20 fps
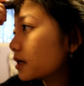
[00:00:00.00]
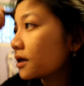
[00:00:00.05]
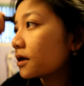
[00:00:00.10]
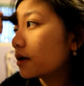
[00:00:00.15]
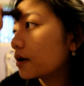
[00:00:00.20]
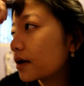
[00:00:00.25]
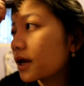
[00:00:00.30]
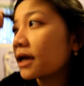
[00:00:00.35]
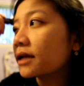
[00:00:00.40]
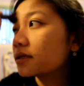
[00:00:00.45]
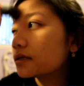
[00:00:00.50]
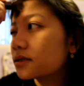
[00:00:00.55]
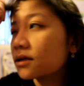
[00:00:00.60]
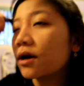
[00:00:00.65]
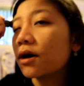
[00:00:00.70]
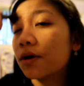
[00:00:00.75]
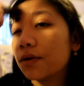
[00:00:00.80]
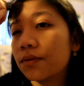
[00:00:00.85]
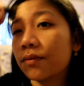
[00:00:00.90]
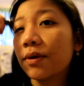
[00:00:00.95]
Okay,
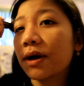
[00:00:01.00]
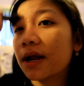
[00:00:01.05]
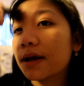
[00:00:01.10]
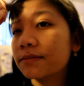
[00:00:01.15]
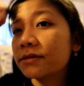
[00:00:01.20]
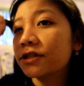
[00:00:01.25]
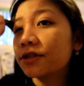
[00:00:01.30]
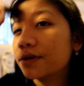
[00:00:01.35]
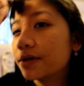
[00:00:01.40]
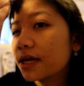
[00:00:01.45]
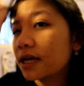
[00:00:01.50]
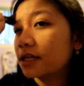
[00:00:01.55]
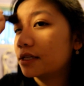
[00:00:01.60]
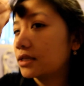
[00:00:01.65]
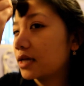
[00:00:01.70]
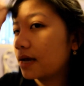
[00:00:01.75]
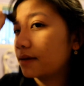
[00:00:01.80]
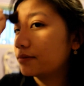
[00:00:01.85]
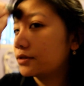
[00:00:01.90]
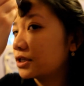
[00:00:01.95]
so what I'm doing is
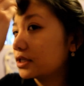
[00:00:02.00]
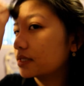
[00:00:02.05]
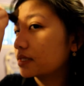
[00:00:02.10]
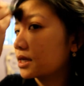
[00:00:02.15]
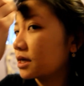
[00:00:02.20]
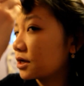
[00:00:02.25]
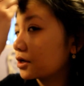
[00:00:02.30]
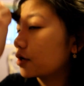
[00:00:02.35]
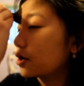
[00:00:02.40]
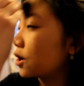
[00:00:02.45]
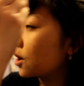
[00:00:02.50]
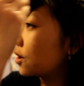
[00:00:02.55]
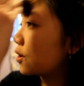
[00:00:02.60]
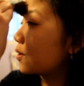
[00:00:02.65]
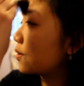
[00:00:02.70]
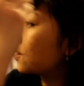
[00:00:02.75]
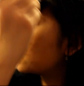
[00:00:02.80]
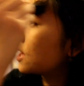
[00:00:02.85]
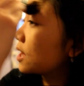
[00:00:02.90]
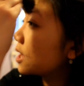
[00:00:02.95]
I'm just gonna
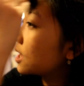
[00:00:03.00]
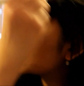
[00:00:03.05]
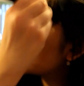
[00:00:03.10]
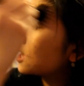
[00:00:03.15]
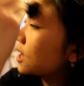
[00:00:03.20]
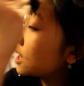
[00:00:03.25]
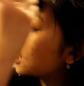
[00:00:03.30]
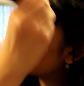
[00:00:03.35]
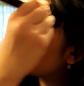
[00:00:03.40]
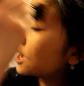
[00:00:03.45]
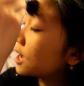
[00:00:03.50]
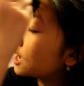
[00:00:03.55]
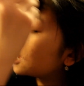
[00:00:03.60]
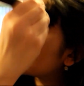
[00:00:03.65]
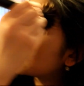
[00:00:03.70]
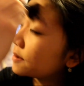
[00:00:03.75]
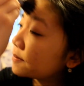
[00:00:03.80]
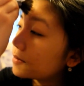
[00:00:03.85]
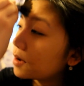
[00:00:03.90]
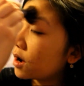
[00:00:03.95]
go
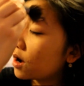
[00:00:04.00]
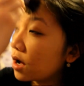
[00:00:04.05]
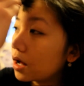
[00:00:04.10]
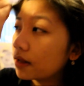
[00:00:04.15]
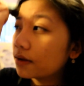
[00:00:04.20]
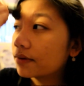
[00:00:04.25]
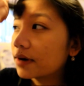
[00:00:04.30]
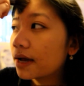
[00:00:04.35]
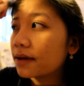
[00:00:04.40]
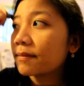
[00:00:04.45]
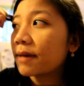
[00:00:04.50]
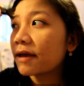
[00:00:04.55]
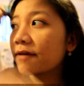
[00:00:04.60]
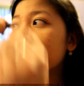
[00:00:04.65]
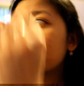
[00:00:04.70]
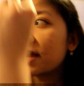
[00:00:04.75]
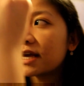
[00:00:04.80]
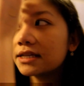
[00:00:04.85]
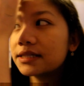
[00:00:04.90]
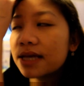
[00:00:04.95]
all around my
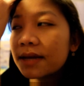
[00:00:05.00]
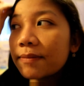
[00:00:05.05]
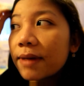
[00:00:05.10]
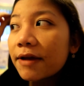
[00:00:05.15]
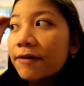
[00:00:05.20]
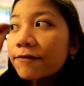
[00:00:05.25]
face and my